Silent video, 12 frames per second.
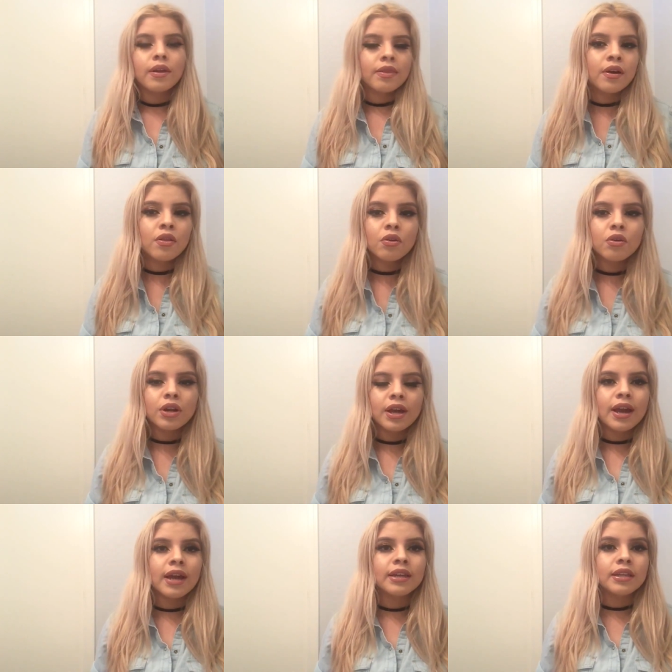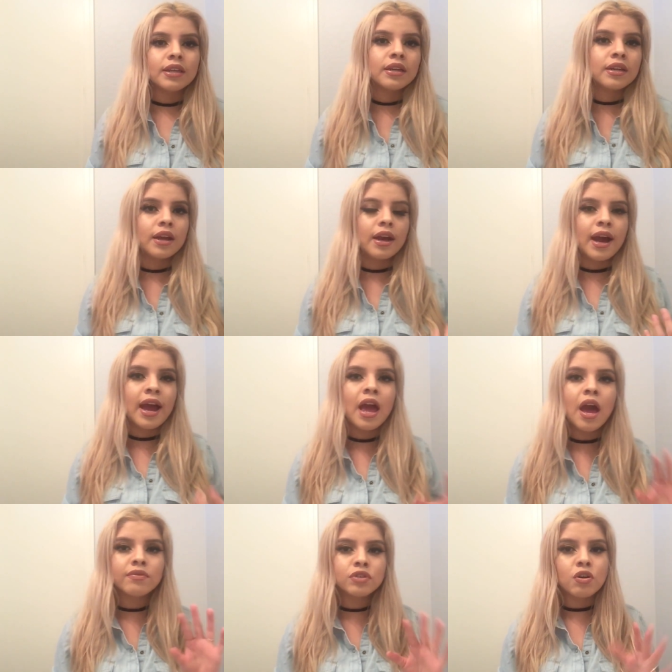the other day I
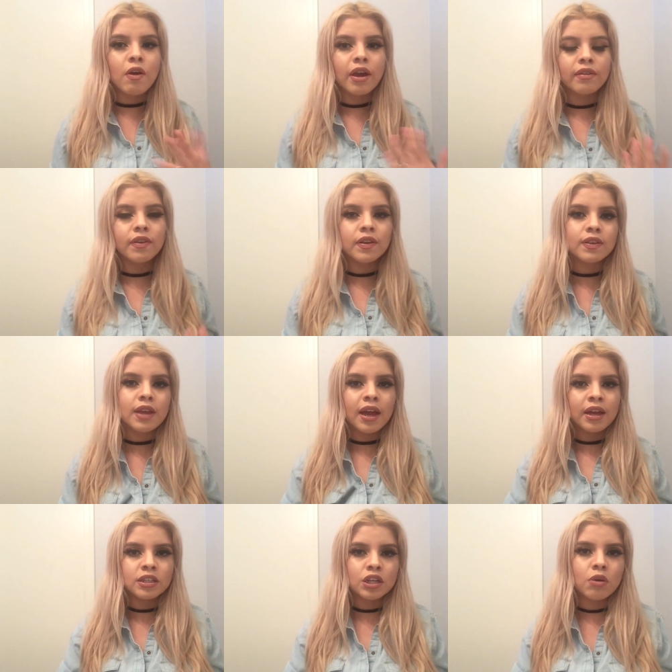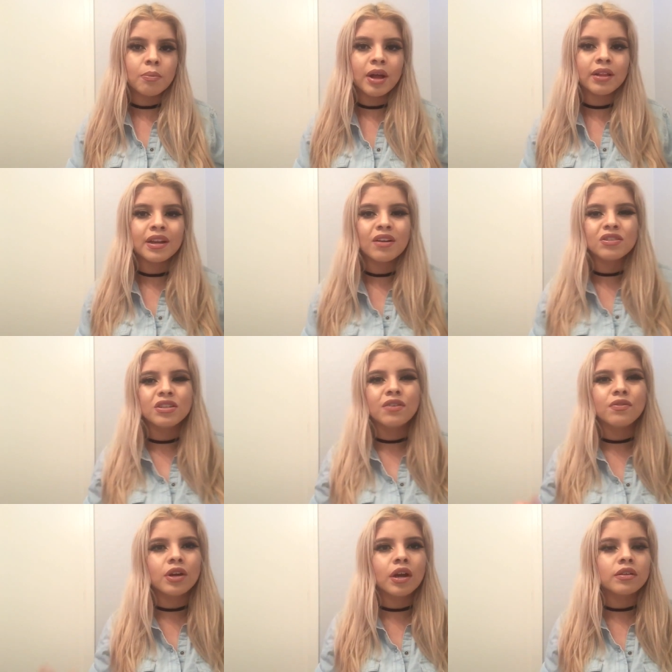have tried this eyeshadow palette out to
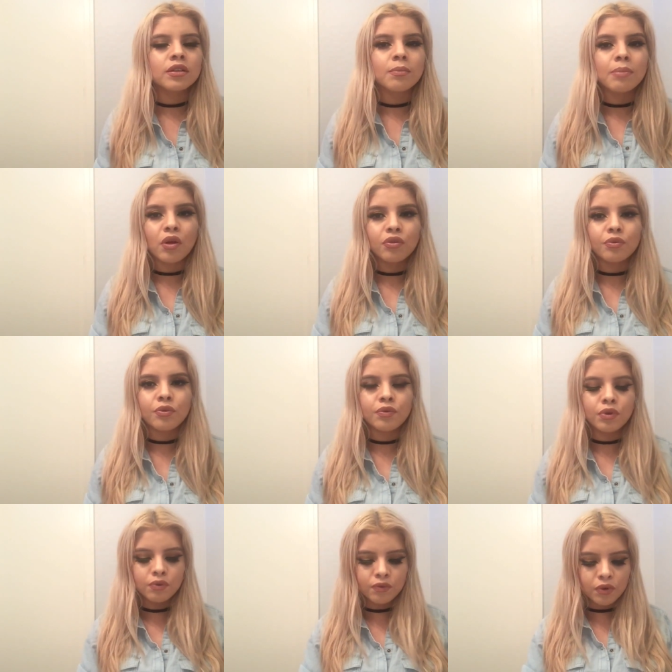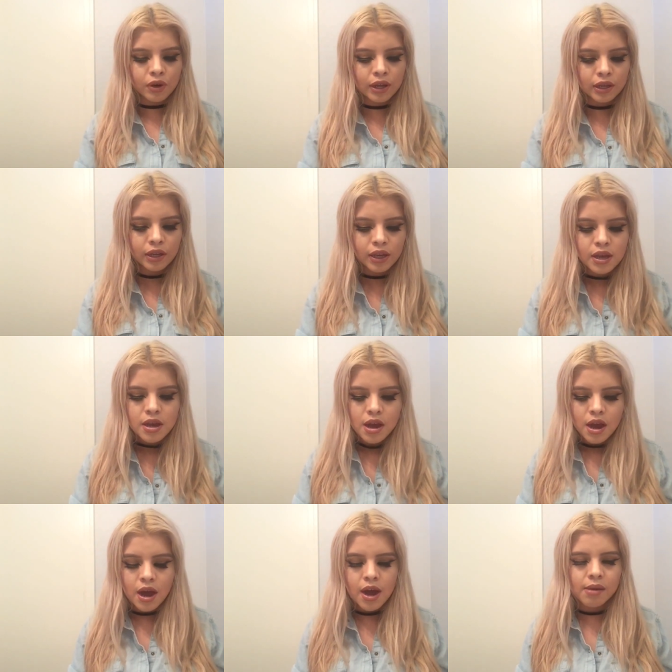give you guys the best review for it.
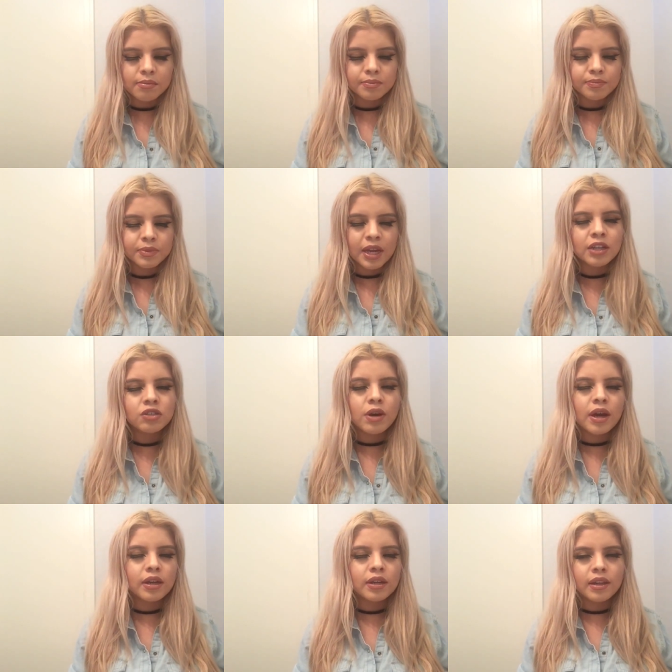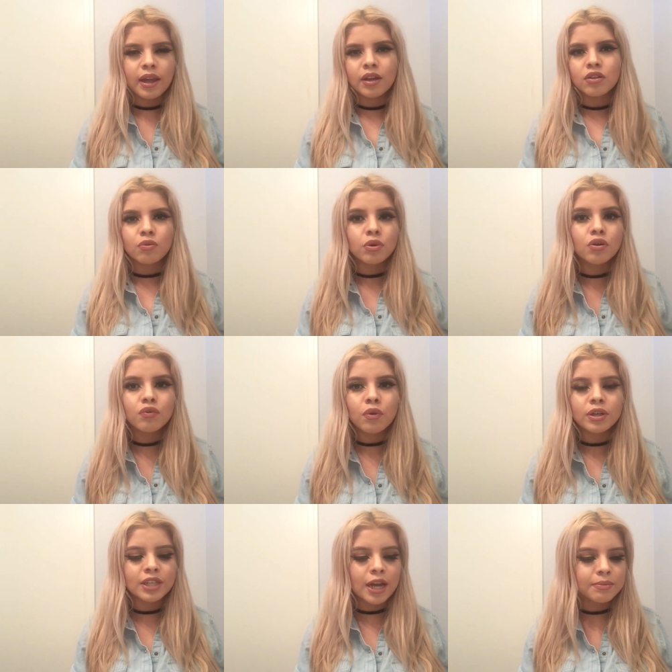I tried it like 3 or
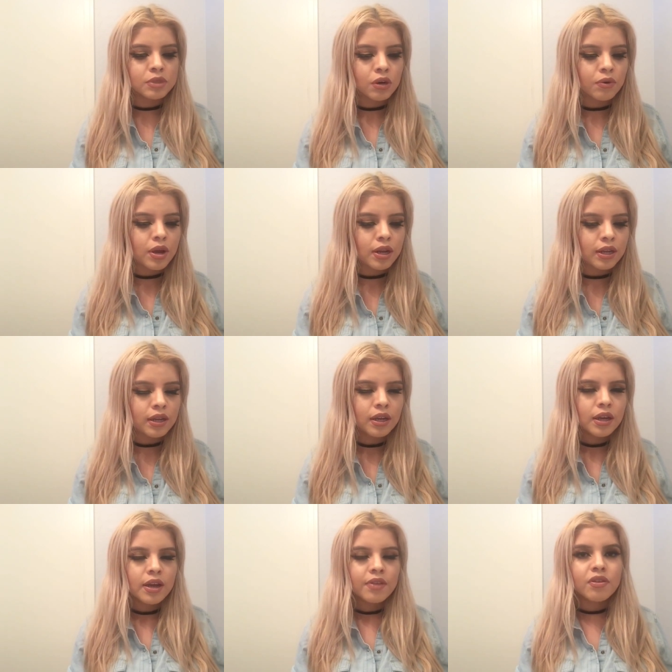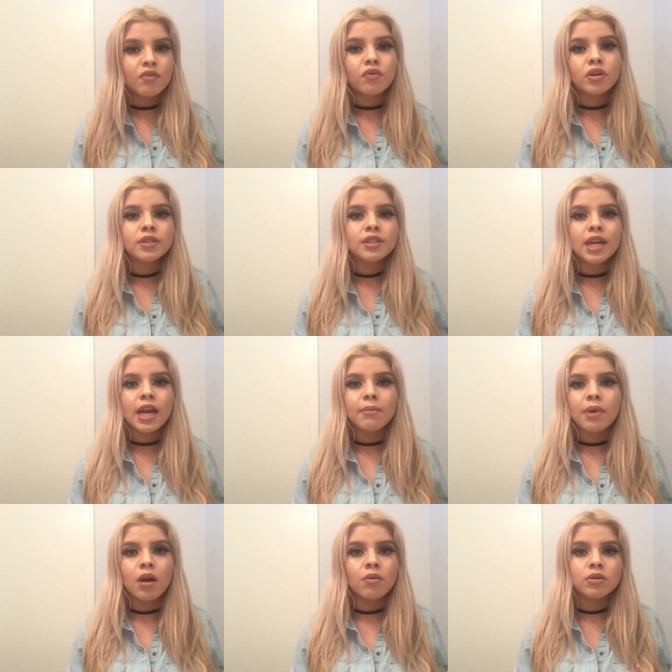4 times already. The first
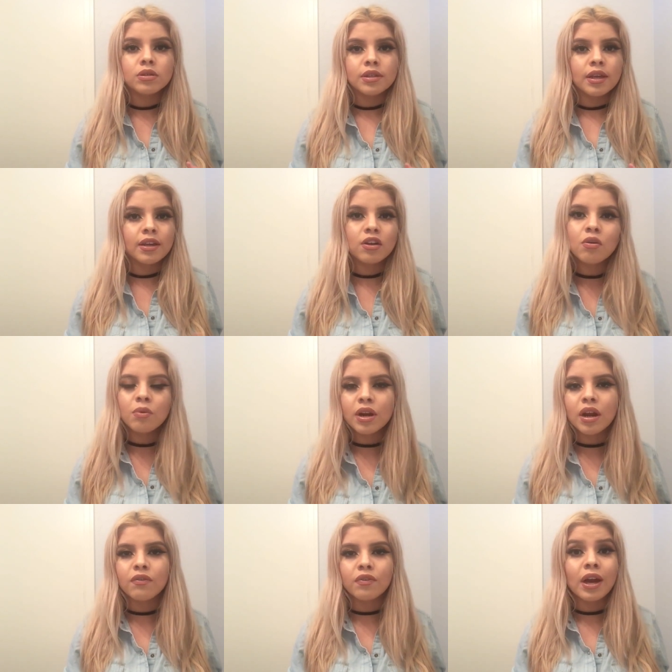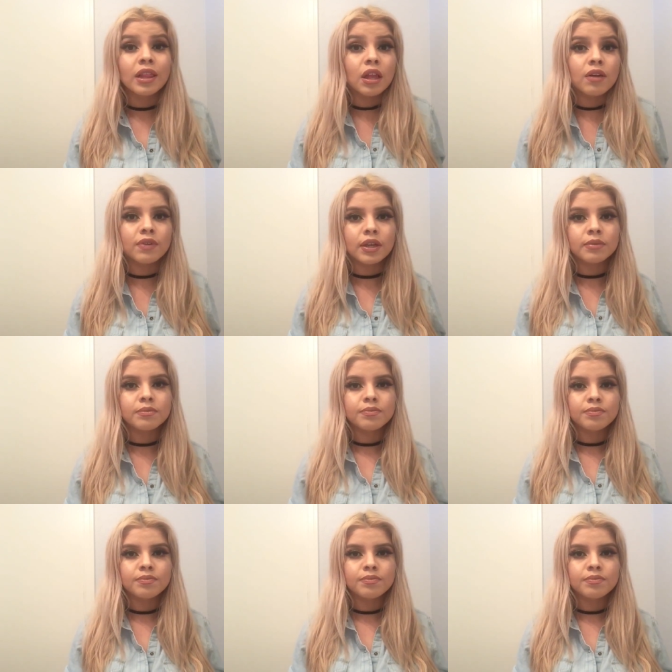time I was like, oh, whatever, I love it.